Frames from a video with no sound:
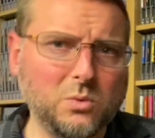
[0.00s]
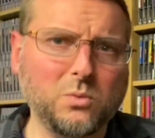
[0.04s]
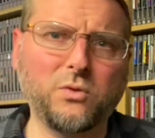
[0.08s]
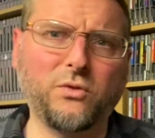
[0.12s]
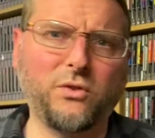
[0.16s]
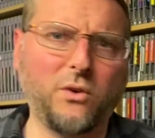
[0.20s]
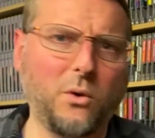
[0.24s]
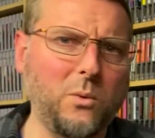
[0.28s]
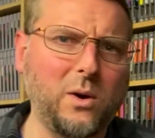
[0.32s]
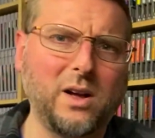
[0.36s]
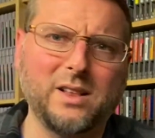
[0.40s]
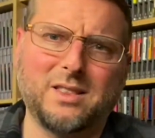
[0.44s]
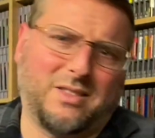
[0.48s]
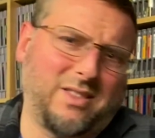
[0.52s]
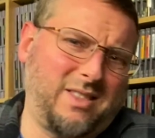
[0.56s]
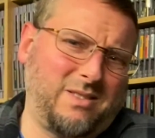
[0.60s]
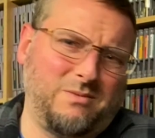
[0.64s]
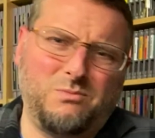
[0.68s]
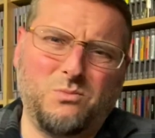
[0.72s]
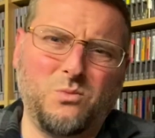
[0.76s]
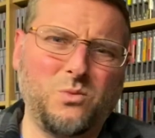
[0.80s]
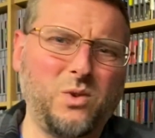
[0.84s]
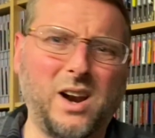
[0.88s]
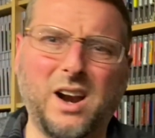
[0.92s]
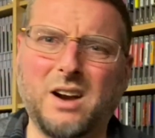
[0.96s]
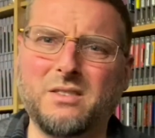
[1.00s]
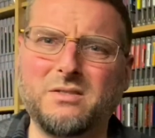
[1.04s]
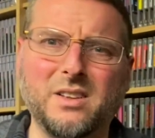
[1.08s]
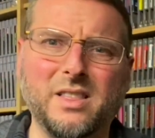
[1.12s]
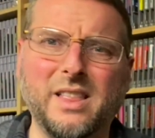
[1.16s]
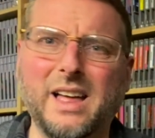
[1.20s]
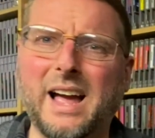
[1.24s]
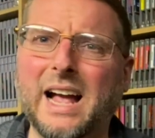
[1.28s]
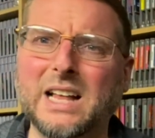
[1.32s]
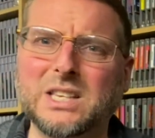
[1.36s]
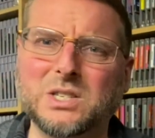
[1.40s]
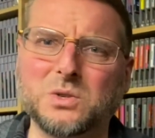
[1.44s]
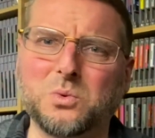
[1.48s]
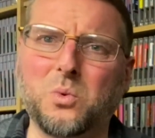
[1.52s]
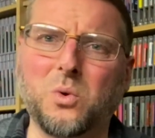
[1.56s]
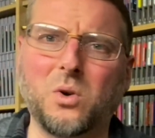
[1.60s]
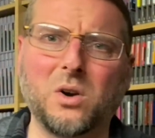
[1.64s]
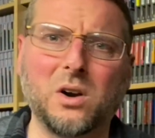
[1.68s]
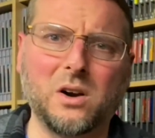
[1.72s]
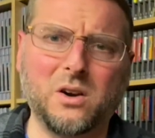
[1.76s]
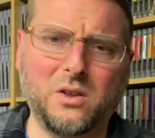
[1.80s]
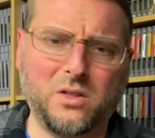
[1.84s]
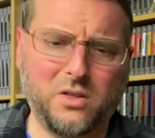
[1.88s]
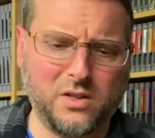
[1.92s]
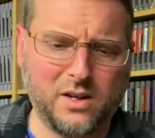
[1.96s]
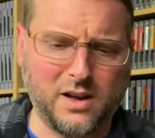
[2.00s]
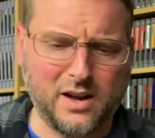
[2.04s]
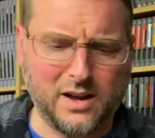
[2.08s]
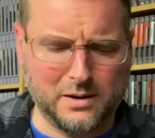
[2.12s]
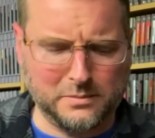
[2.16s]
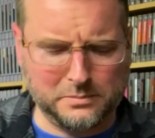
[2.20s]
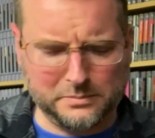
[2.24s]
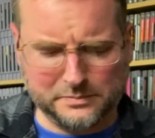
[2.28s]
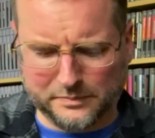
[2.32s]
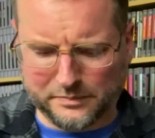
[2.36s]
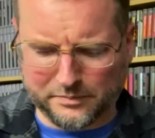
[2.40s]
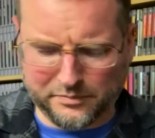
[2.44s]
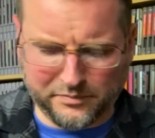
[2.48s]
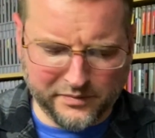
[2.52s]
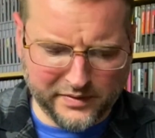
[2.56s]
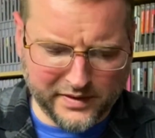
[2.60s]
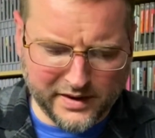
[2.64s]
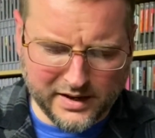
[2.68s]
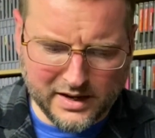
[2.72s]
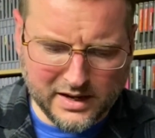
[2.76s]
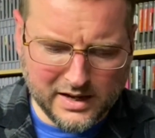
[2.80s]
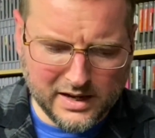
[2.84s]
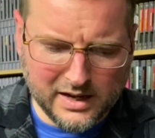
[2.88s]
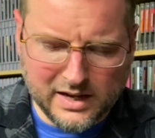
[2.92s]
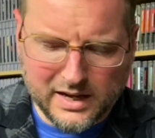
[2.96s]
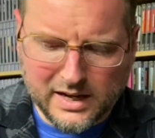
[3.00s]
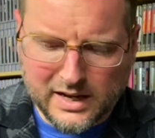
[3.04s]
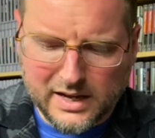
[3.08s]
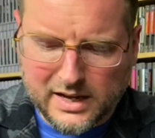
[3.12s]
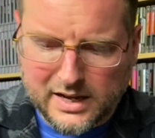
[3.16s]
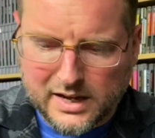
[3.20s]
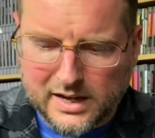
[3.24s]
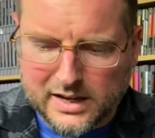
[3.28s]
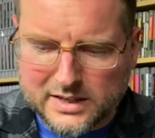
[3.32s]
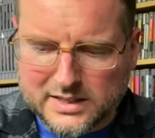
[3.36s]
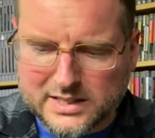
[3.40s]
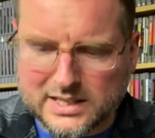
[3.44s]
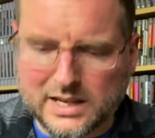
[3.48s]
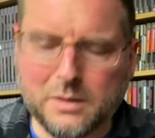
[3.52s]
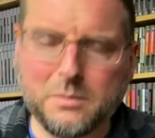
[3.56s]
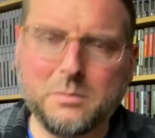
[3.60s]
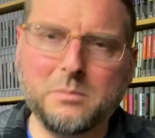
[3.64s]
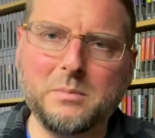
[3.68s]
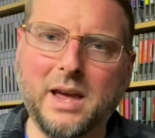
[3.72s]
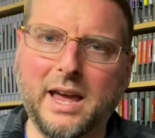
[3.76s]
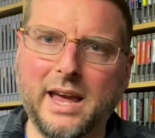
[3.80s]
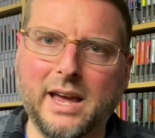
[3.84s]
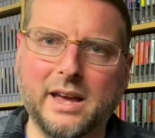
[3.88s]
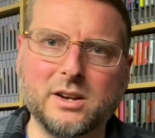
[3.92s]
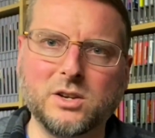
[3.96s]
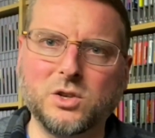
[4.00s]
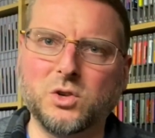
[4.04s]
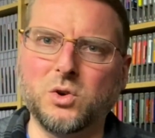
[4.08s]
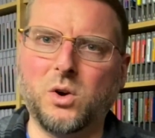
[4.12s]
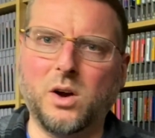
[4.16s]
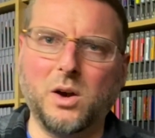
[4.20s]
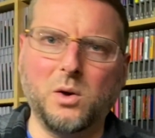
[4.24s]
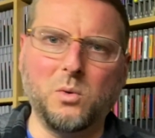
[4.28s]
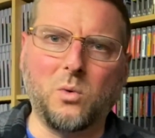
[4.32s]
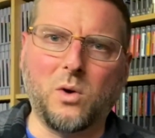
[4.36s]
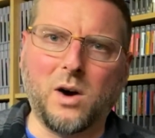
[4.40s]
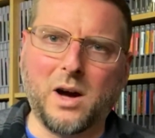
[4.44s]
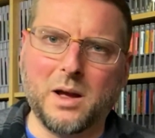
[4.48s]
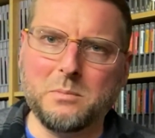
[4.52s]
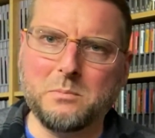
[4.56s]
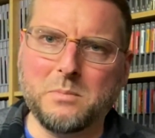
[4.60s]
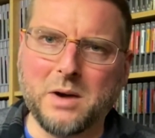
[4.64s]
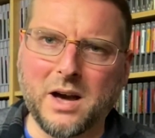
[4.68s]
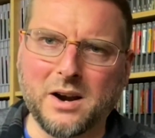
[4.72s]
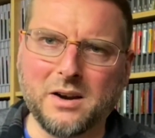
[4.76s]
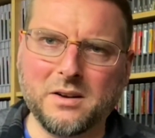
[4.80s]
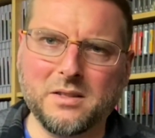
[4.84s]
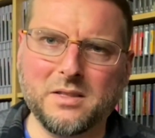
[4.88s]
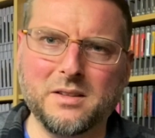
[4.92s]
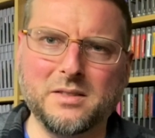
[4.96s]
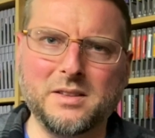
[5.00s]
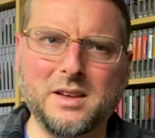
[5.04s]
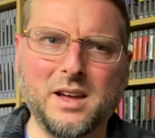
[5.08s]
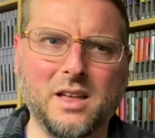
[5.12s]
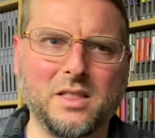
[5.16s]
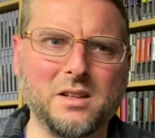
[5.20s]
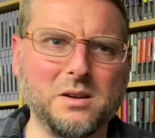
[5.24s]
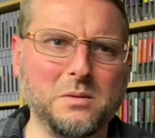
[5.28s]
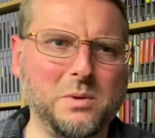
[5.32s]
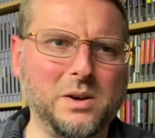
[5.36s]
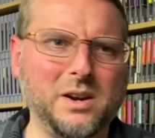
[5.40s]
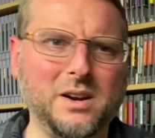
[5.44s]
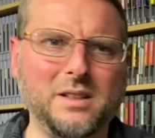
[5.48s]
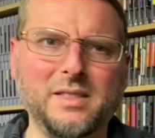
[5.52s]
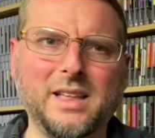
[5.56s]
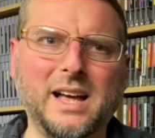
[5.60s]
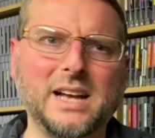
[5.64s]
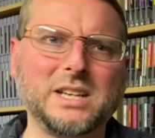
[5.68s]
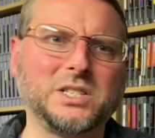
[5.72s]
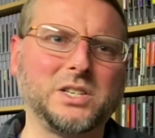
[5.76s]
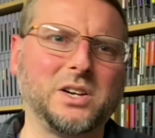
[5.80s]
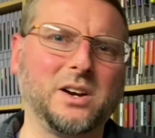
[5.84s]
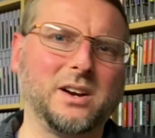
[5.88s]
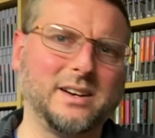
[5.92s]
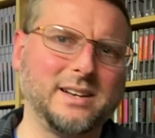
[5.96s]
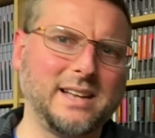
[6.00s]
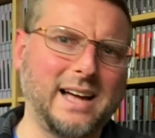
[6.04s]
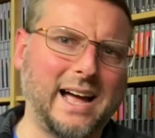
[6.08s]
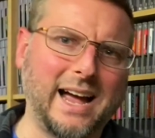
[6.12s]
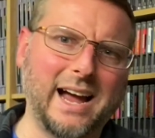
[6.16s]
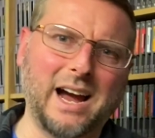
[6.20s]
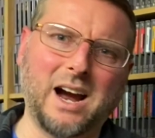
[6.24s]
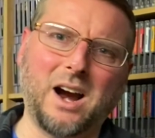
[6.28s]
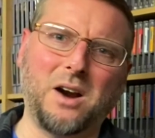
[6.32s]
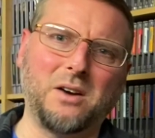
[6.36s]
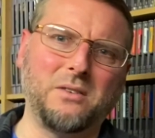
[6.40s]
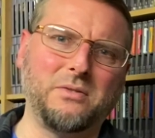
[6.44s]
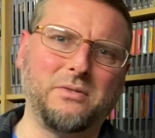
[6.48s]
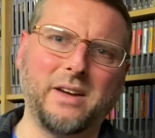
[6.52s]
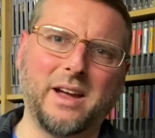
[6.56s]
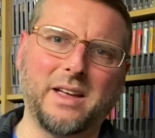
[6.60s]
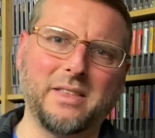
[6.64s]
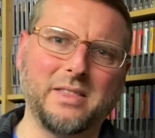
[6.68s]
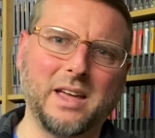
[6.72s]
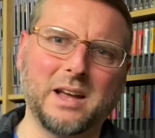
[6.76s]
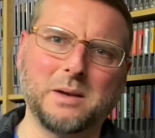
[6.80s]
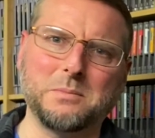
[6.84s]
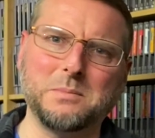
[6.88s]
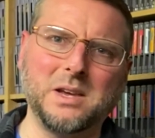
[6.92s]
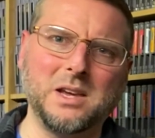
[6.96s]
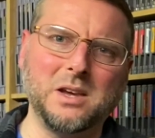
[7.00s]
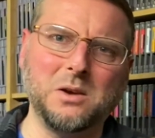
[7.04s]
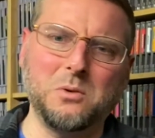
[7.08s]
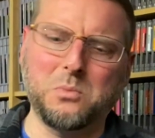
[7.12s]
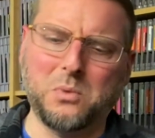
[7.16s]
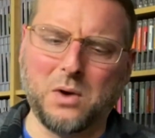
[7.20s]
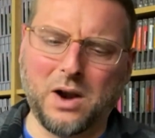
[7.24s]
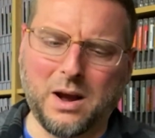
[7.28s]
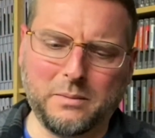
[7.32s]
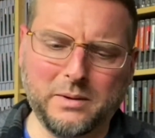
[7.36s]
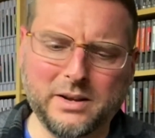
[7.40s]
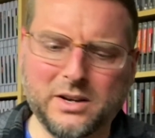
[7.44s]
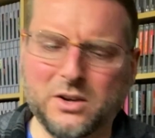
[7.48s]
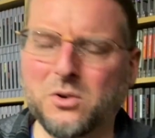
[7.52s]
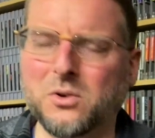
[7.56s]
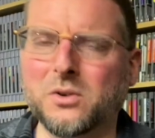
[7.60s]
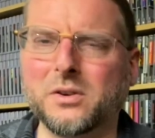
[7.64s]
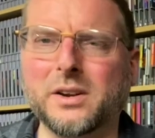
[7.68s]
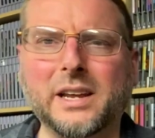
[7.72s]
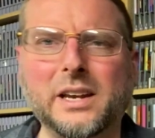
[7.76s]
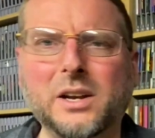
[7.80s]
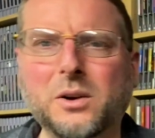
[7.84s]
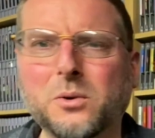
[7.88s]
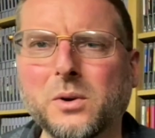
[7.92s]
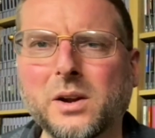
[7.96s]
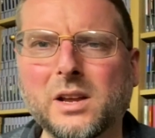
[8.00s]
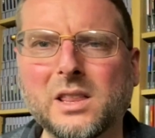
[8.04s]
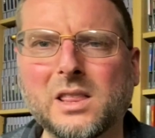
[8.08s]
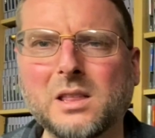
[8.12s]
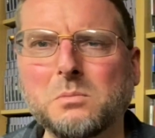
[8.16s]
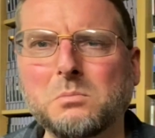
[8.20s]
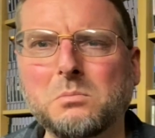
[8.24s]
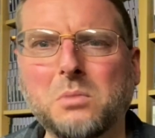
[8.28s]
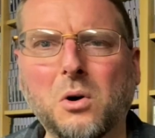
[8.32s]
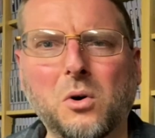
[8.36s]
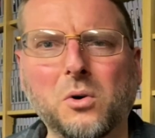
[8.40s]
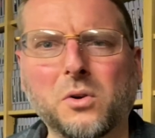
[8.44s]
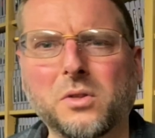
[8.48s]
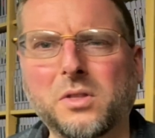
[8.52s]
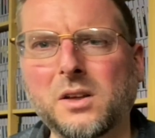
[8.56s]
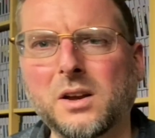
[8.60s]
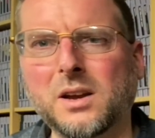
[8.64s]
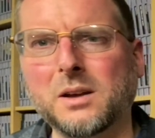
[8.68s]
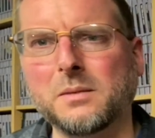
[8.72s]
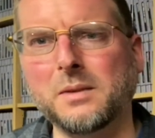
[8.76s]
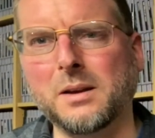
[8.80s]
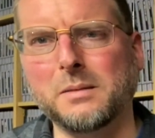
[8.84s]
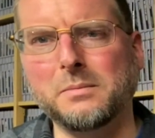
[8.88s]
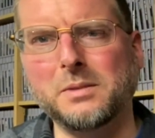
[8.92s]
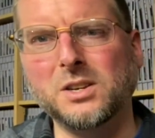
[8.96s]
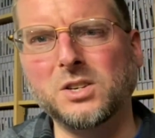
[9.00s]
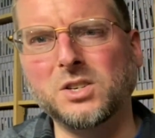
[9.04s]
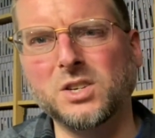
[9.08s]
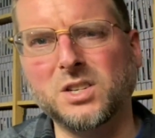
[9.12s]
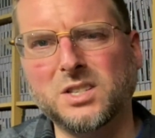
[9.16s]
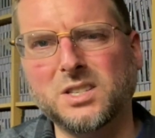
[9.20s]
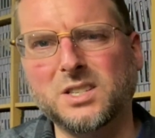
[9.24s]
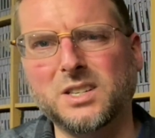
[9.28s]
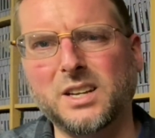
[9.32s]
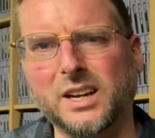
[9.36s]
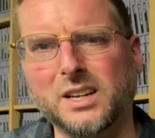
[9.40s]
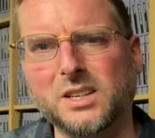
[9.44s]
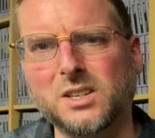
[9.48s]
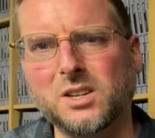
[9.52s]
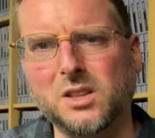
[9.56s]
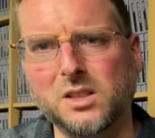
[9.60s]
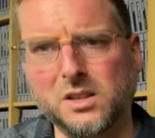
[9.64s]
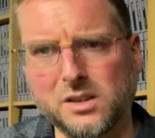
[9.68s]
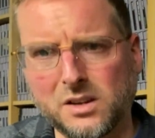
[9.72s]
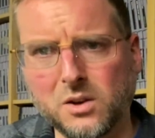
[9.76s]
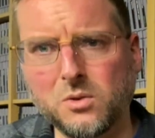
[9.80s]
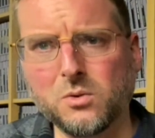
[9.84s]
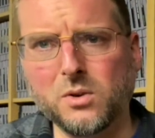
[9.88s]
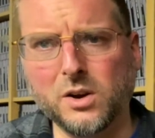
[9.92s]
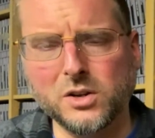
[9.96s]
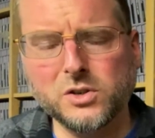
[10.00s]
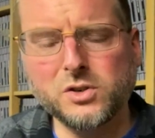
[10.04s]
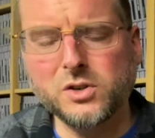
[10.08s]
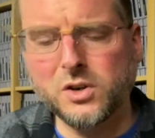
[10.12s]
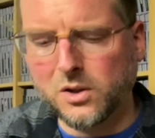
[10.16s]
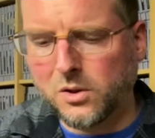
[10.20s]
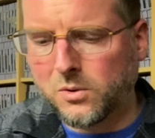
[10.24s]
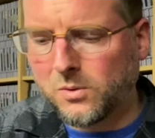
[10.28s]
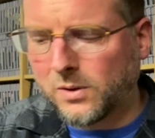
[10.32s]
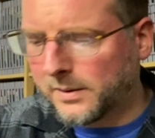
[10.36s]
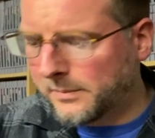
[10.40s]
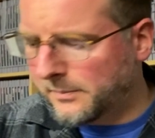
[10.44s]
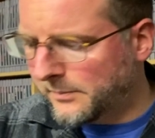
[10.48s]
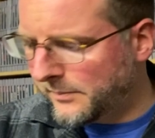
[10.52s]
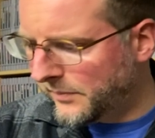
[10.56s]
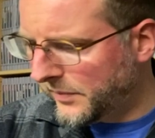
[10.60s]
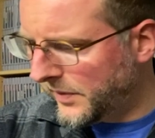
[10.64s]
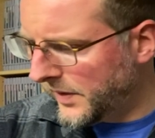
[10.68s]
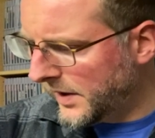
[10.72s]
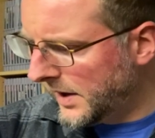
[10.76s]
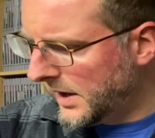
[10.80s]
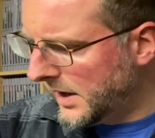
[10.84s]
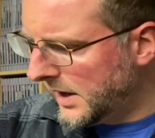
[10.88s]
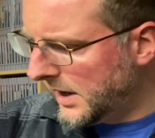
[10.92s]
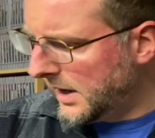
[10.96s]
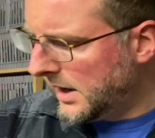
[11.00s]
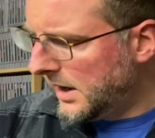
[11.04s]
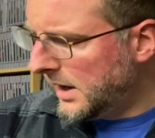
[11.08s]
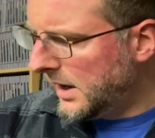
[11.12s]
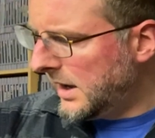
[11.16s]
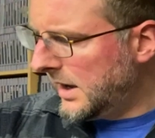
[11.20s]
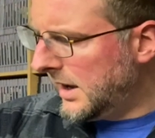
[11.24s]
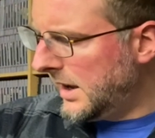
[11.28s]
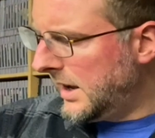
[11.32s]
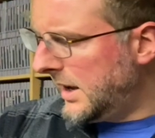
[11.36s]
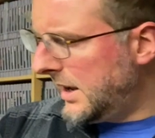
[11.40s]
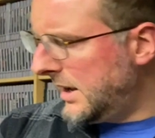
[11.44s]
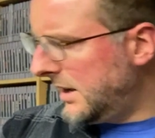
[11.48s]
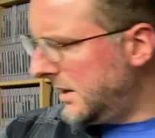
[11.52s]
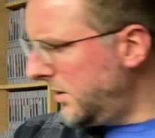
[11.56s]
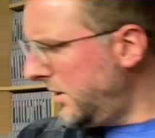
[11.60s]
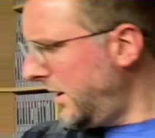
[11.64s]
for what, whatever that's worth, um, some may enjoy one better than the other, but unless you're a die-hard fan like me, you probably don't need to read them both. You can maybe just stick to the original one. I do